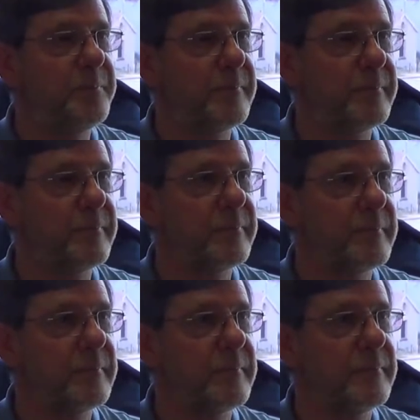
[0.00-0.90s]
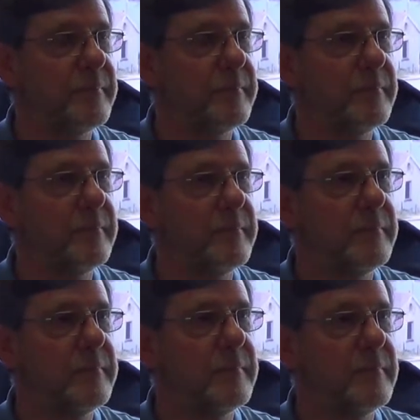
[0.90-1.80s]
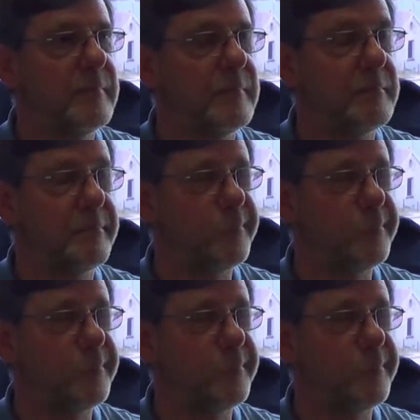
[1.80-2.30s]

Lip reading: Artificial intelligence